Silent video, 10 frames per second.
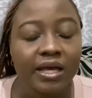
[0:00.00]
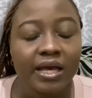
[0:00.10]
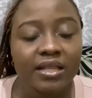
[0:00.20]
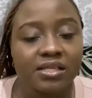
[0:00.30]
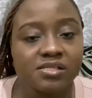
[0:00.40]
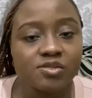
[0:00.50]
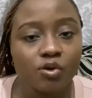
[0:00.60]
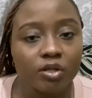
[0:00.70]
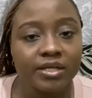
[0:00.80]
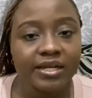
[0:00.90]
And this is
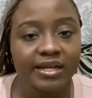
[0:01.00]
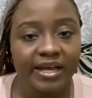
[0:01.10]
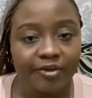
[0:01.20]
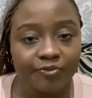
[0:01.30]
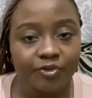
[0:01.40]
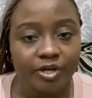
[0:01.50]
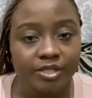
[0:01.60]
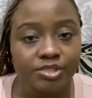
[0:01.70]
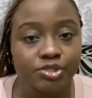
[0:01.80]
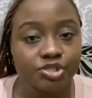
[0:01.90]
all in an effort
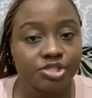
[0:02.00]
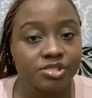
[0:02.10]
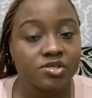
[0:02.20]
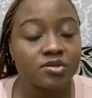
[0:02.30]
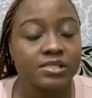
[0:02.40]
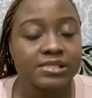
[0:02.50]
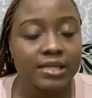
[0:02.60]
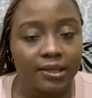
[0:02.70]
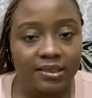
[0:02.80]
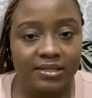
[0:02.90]
to just
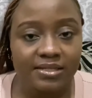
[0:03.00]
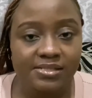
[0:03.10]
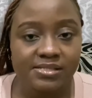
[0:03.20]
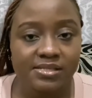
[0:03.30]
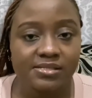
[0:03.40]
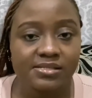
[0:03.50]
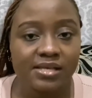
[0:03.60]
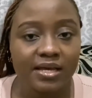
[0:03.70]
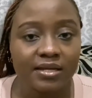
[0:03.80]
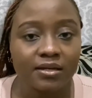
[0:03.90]
contain the disease
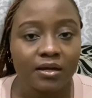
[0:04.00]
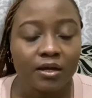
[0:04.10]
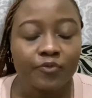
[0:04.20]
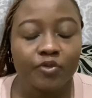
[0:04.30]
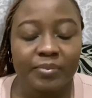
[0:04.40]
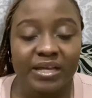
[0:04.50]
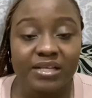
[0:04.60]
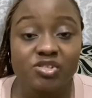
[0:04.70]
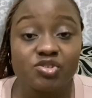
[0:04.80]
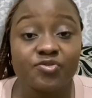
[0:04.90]
and from it
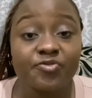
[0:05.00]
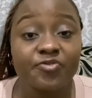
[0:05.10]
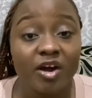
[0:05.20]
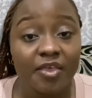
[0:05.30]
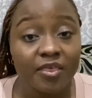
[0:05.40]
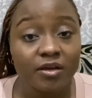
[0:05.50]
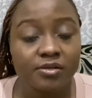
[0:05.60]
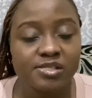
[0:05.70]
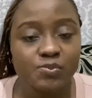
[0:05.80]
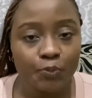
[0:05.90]
to further
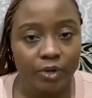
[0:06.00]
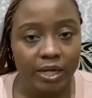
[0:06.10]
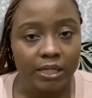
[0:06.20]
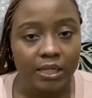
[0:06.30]
spread.